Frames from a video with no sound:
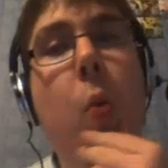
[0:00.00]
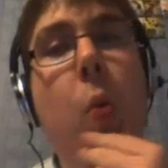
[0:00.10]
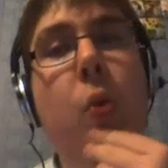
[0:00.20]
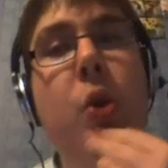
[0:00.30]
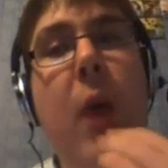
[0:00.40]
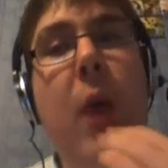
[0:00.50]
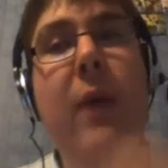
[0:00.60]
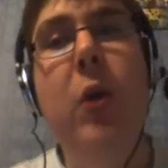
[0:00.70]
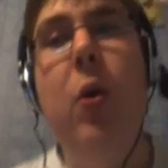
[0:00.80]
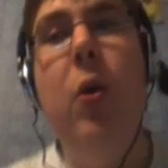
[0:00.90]
WoW,
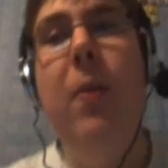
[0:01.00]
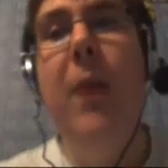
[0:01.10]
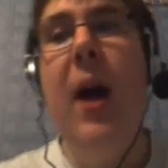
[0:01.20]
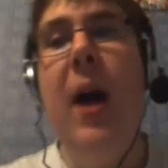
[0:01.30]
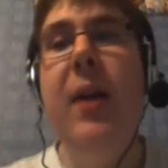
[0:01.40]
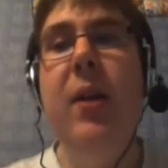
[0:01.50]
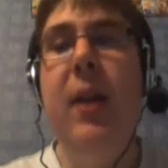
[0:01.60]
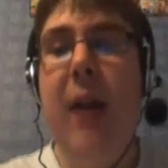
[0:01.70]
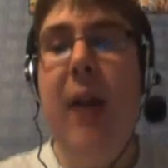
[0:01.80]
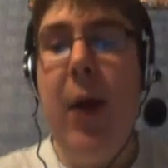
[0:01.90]
would you have to go and
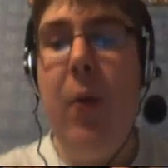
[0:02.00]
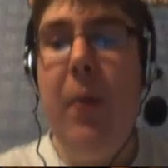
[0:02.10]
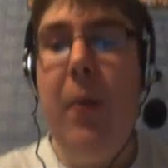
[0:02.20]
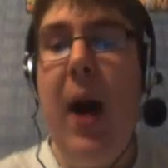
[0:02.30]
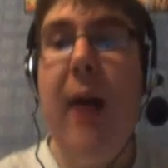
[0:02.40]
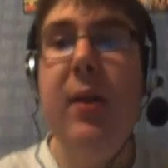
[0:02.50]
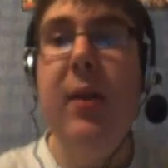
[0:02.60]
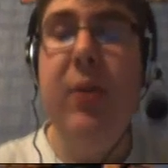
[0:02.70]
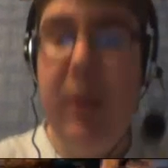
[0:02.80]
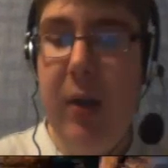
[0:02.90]
buy add-on
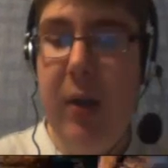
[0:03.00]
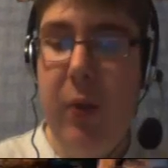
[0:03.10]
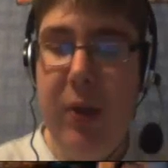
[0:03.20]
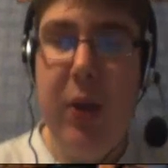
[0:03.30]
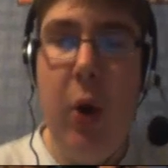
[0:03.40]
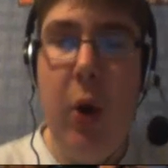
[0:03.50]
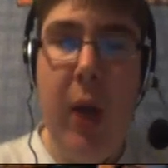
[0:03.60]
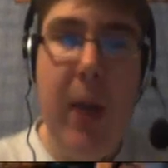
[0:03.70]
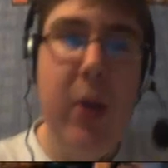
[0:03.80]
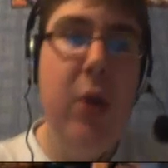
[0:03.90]
packs and
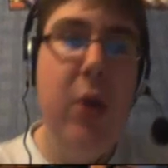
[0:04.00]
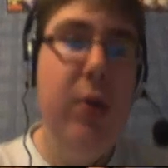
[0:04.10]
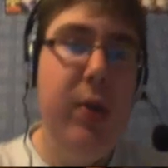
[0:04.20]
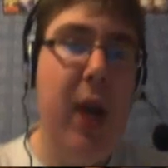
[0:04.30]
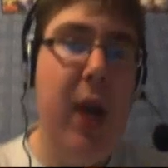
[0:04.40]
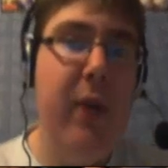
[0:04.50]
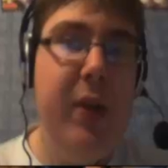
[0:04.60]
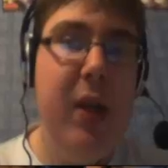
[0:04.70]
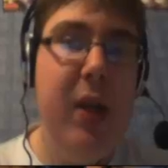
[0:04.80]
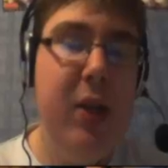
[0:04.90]
install them
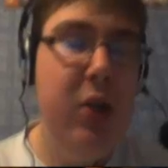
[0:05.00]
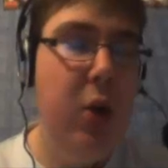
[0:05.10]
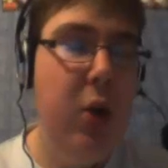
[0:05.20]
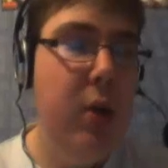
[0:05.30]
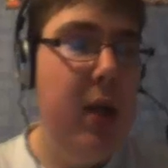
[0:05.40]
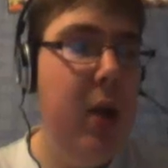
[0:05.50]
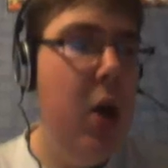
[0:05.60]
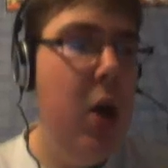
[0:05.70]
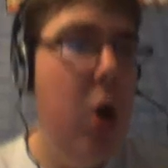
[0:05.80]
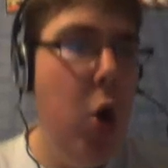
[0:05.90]
so you have the additional
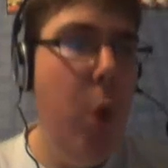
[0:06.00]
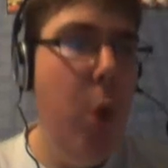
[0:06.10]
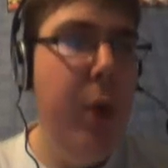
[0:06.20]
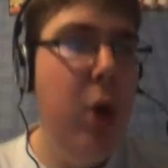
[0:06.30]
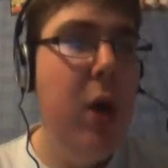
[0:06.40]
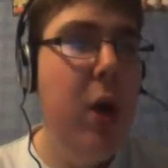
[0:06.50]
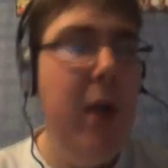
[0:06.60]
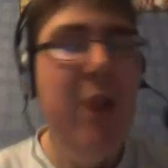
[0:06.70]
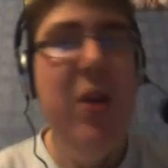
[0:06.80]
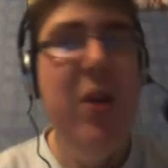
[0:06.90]
content?
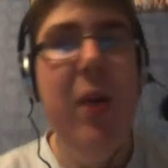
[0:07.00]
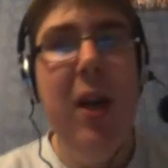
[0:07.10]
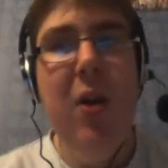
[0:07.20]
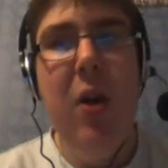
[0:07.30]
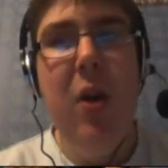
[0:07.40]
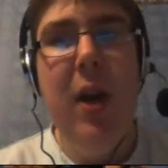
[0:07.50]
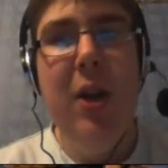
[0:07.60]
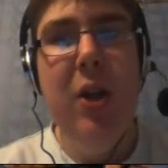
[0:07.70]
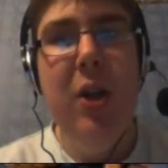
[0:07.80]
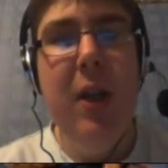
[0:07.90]
Hope not. That can be quite
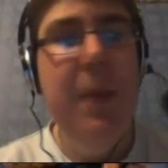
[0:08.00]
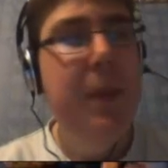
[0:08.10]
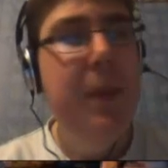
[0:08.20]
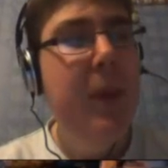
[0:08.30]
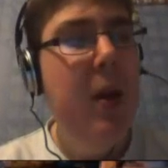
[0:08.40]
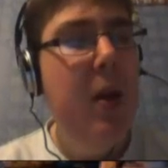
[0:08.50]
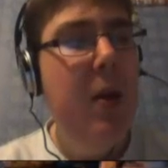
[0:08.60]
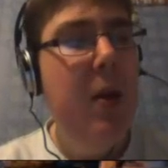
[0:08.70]
annoying actually.